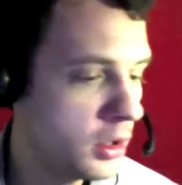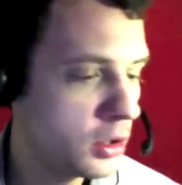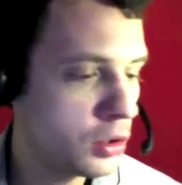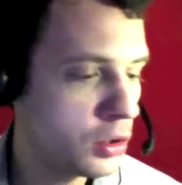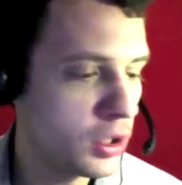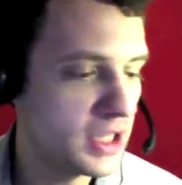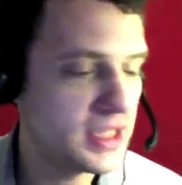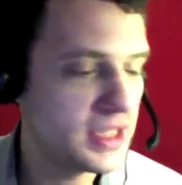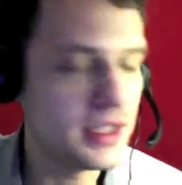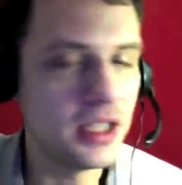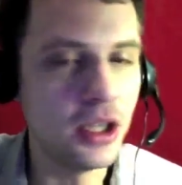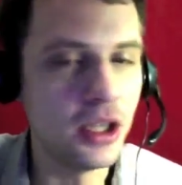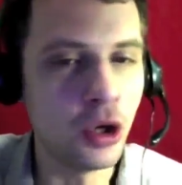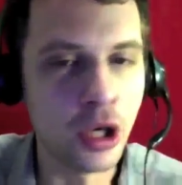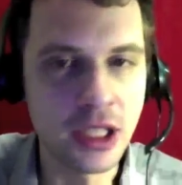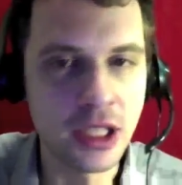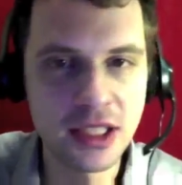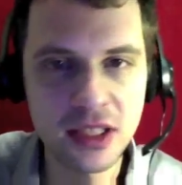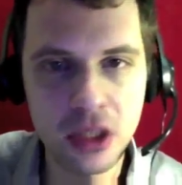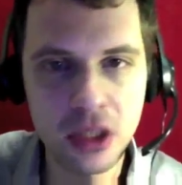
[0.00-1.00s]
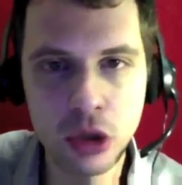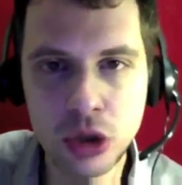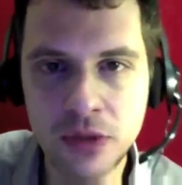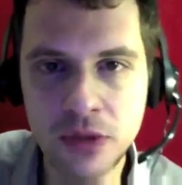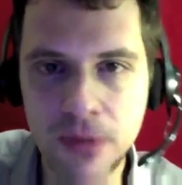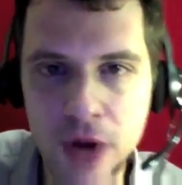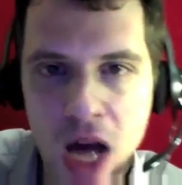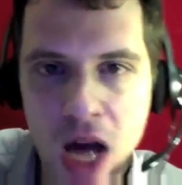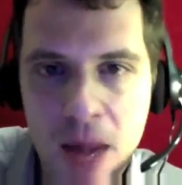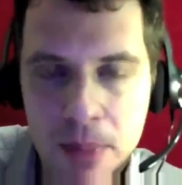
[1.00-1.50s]
Krista, you're excused
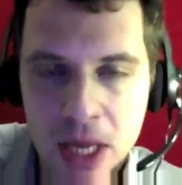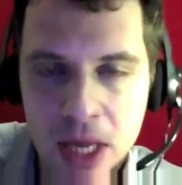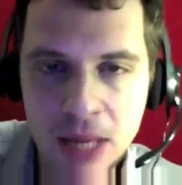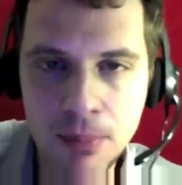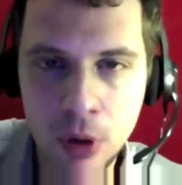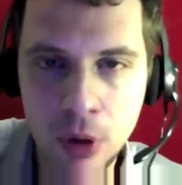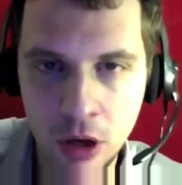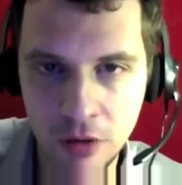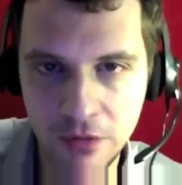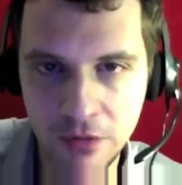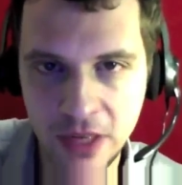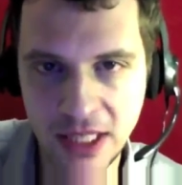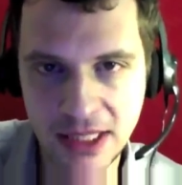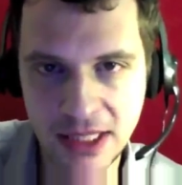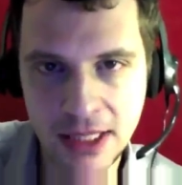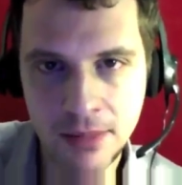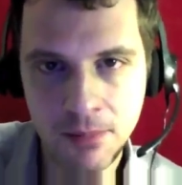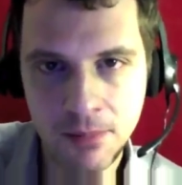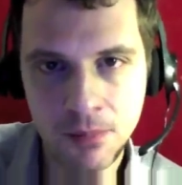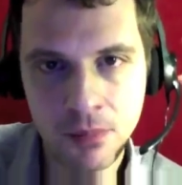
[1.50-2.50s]
for not being perfect.